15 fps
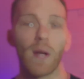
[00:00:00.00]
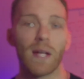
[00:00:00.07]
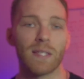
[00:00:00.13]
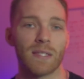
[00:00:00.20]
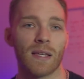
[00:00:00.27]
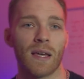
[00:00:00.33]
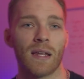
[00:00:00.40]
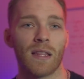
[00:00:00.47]
I
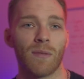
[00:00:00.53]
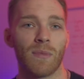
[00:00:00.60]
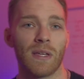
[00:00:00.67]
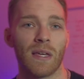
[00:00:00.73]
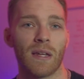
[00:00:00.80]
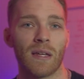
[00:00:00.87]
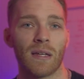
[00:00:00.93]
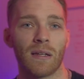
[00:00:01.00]
said in the
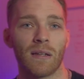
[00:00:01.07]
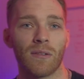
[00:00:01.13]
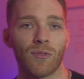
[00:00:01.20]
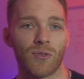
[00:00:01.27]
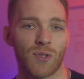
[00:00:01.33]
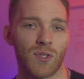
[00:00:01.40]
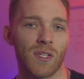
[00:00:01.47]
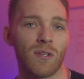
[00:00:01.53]
beginning,
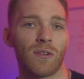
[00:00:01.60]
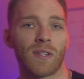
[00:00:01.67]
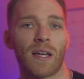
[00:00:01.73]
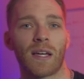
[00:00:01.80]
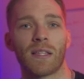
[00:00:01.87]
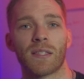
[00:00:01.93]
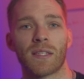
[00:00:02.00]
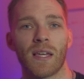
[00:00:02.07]
there's a secret that
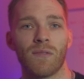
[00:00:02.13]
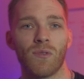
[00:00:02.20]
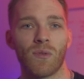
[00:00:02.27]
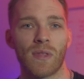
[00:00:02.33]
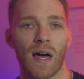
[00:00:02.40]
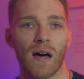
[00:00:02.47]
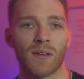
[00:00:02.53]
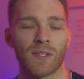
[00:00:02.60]
can save you
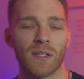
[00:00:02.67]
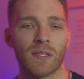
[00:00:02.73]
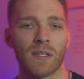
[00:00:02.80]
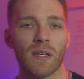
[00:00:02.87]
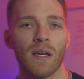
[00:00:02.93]
thousands?